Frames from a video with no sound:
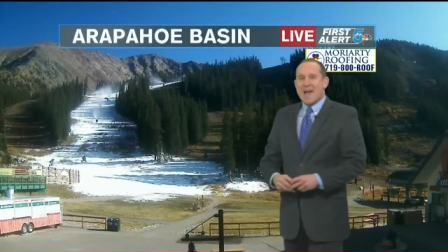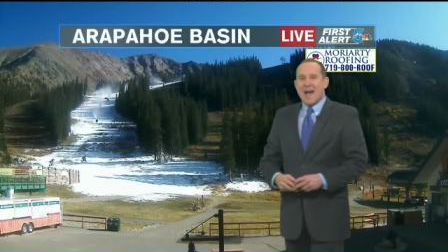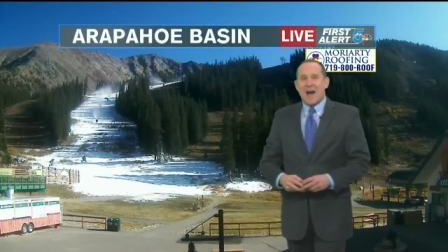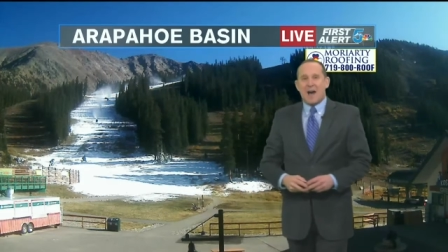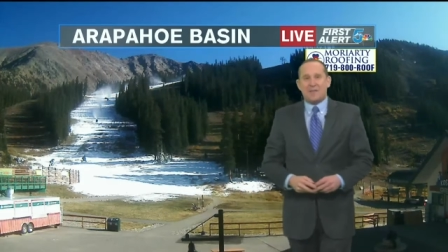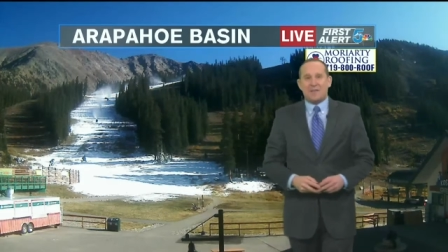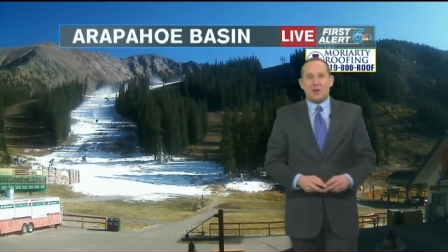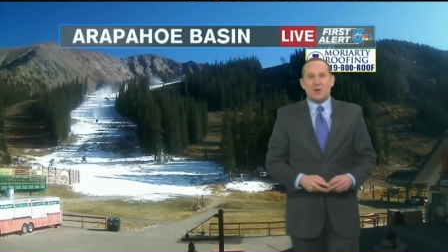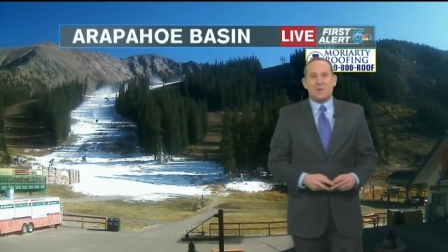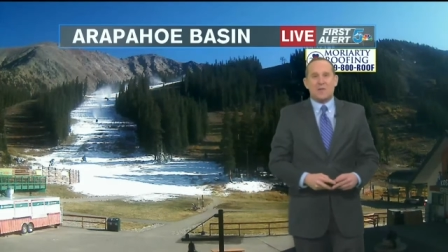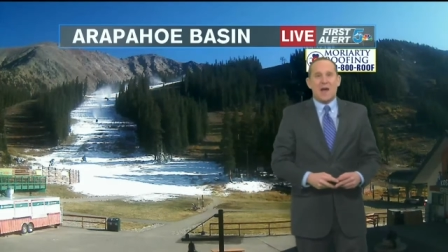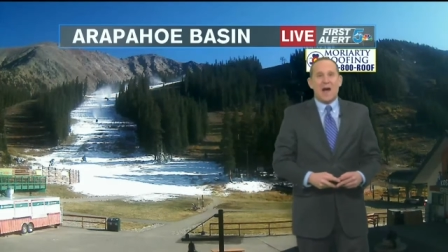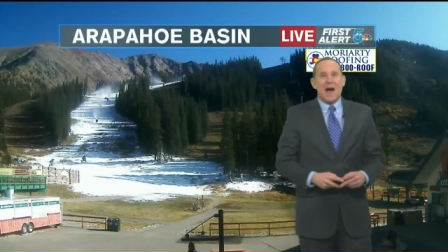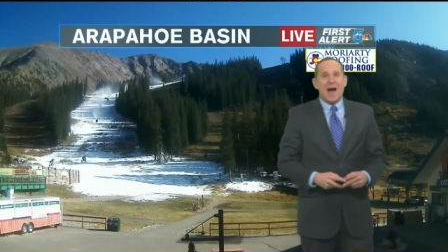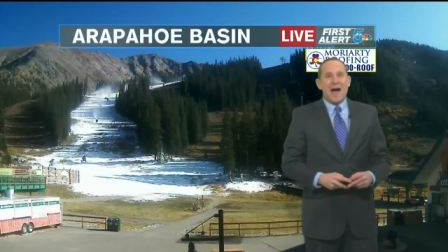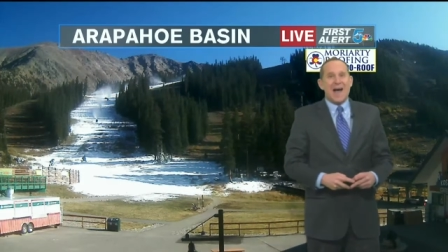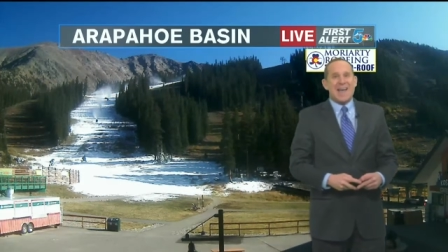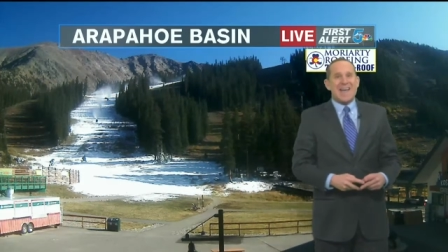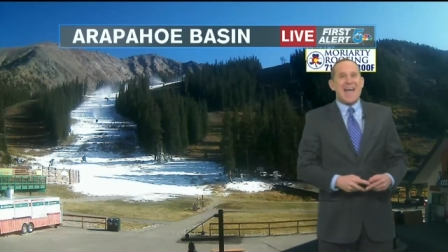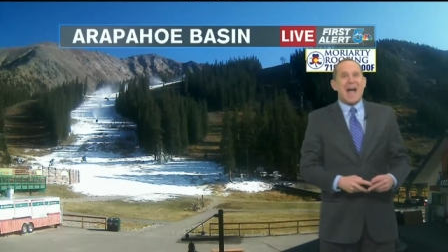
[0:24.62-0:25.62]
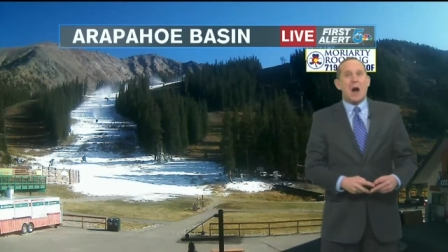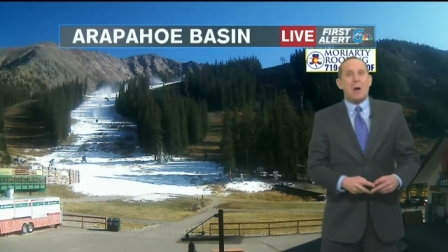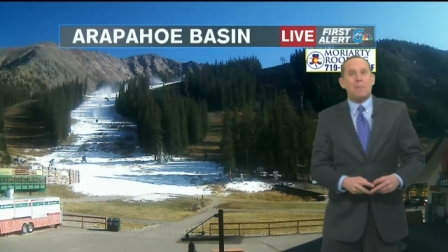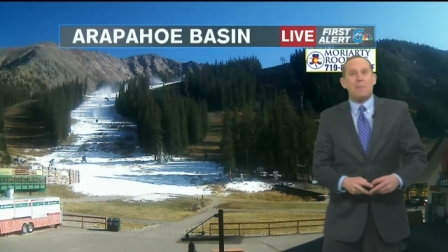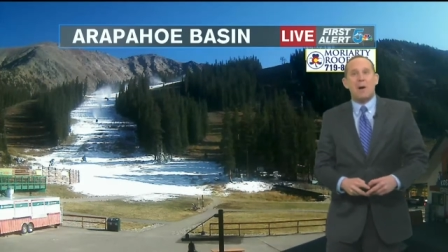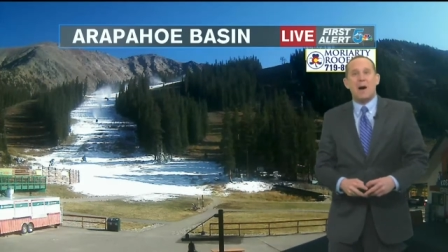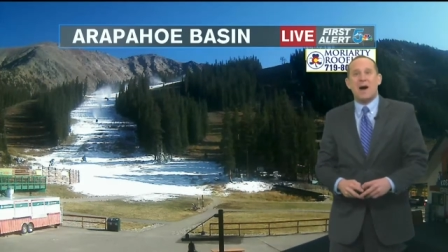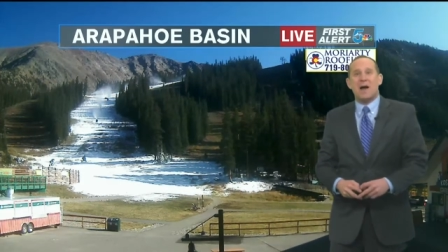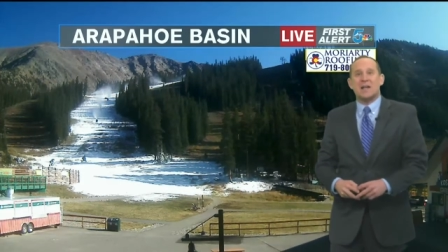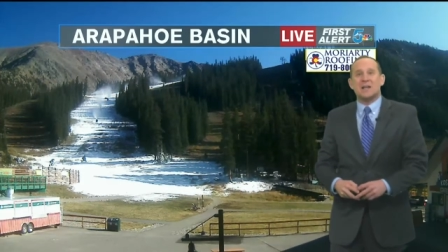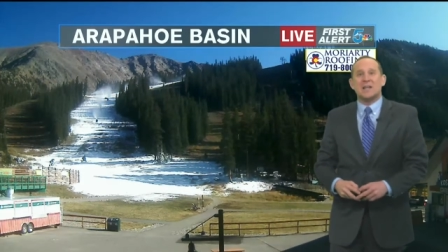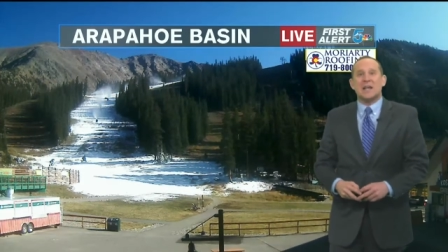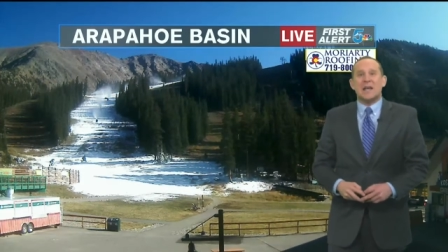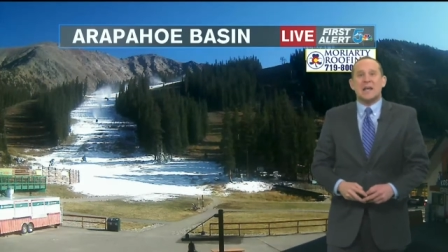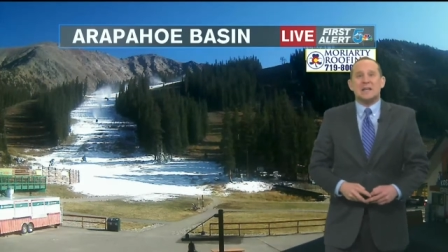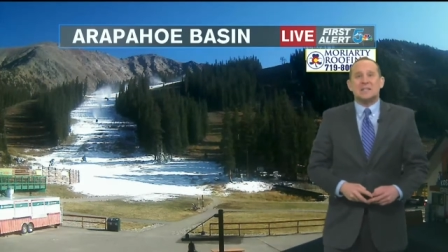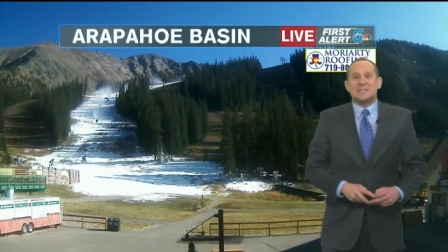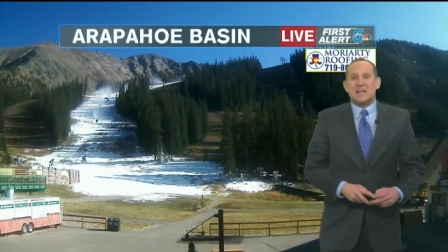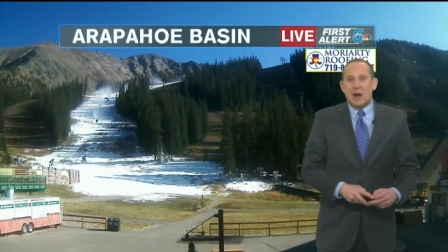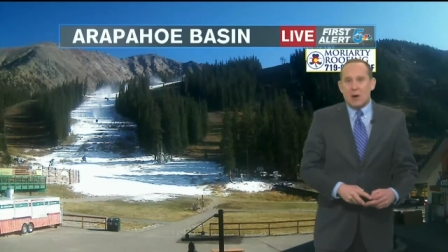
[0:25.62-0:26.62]
out there in the high alpine
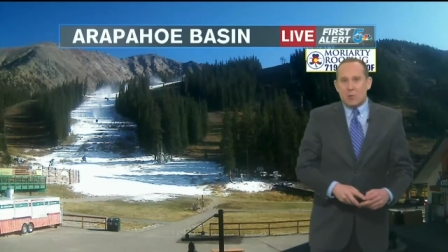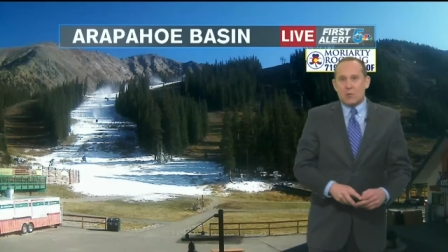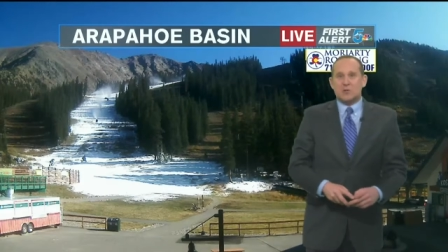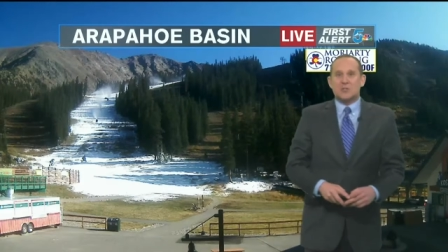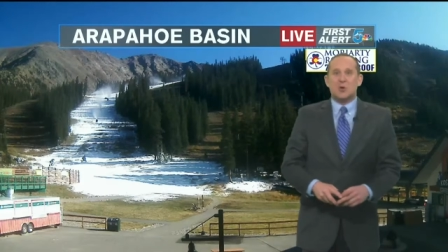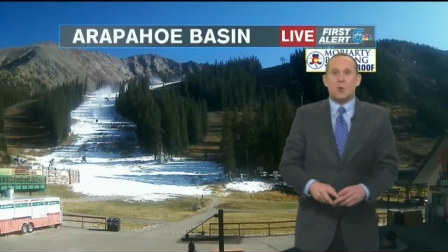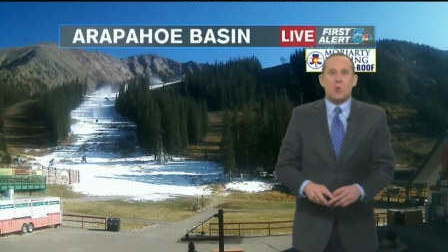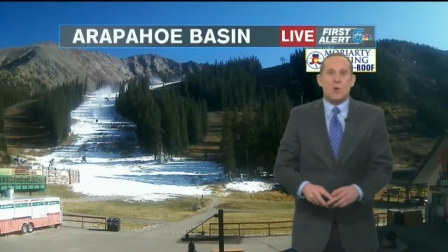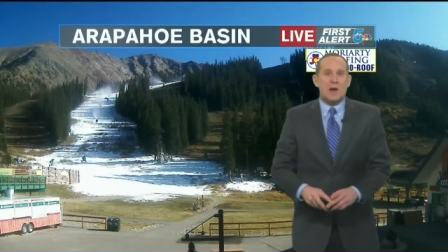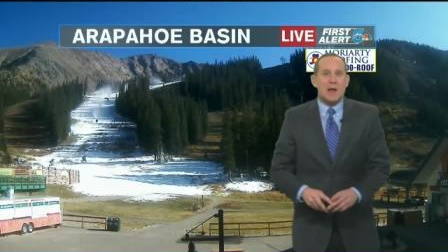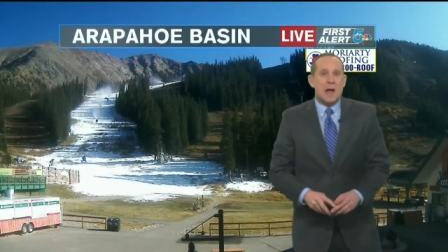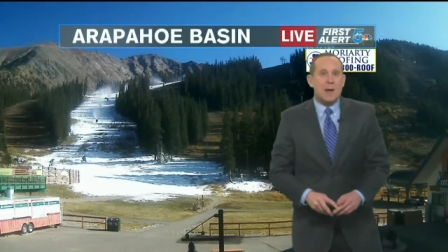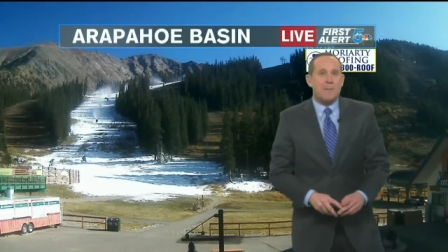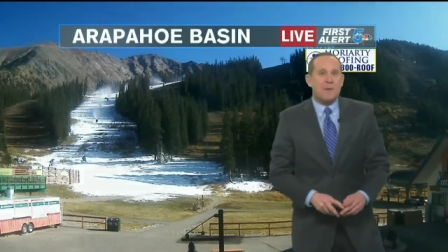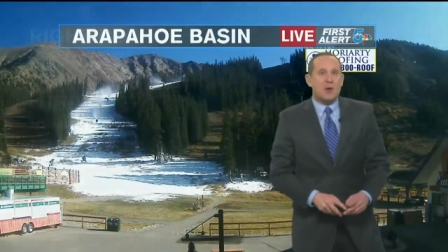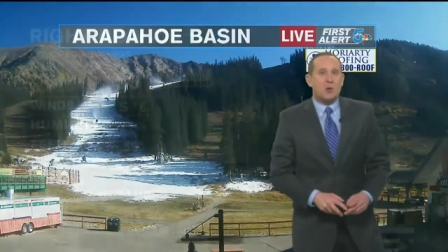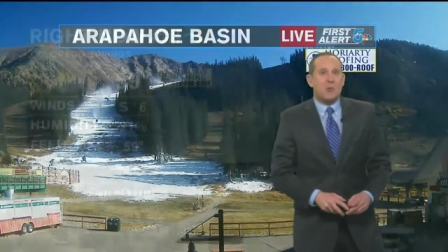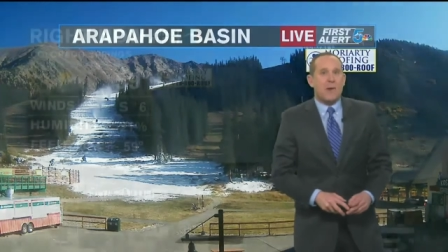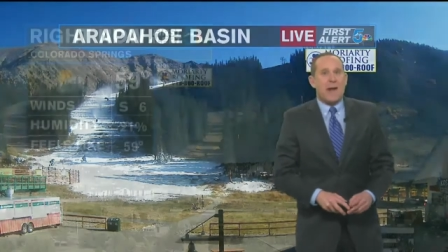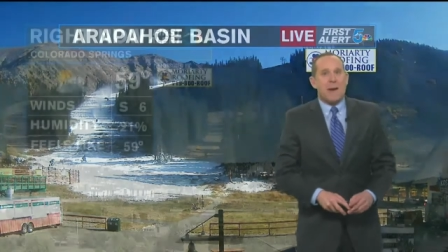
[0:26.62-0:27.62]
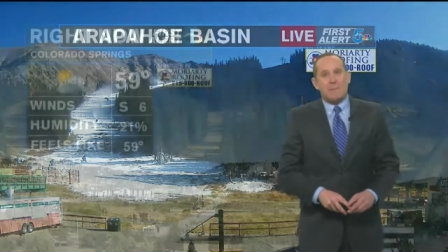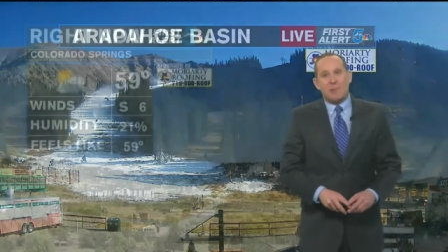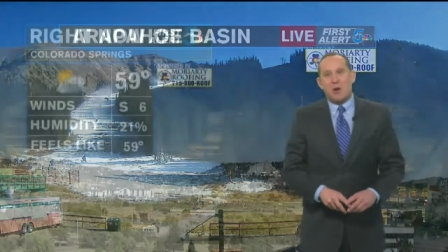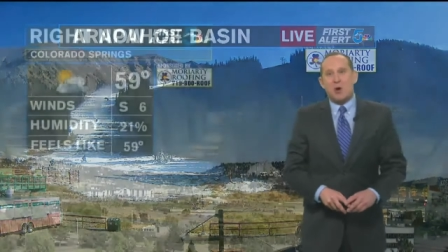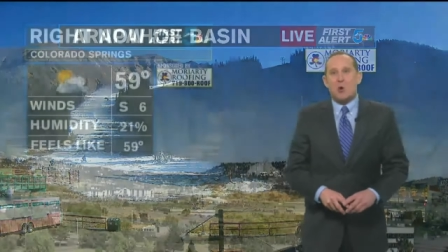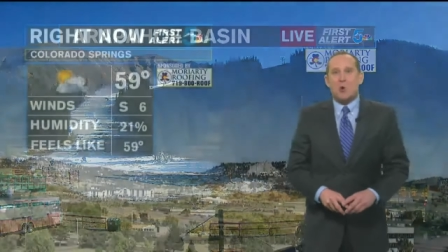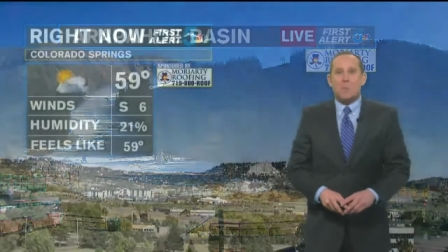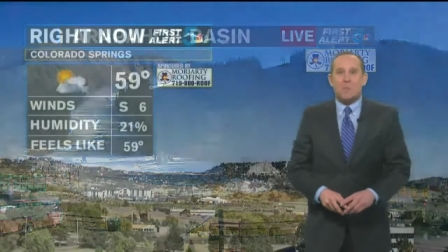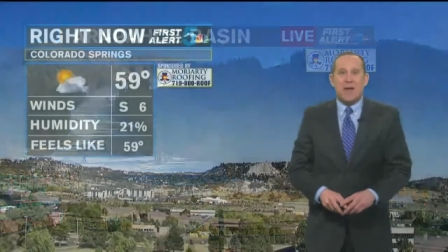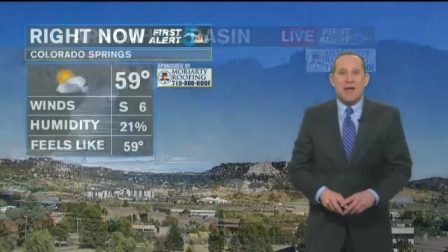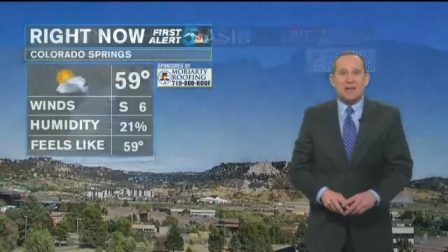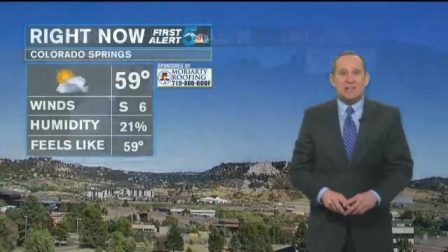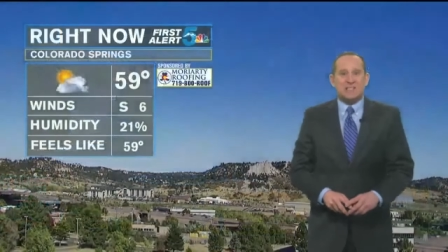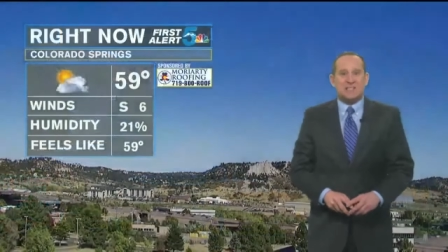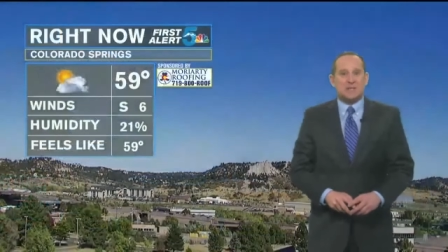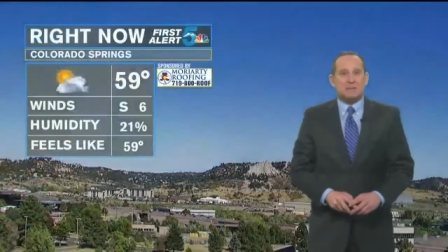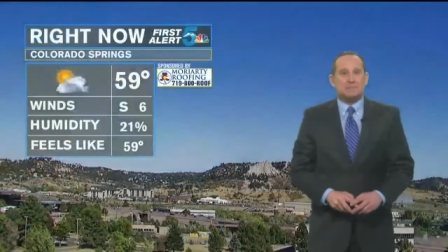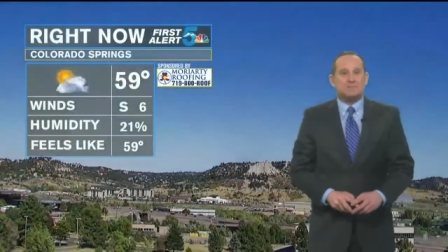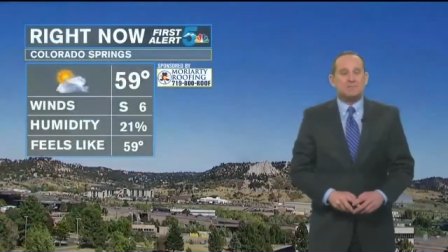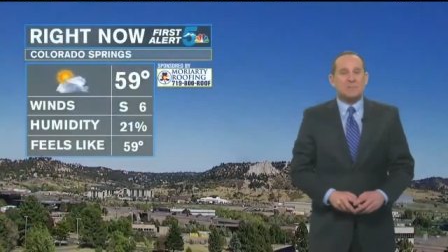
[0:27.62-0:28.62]
territory up at Arapahoe Basin.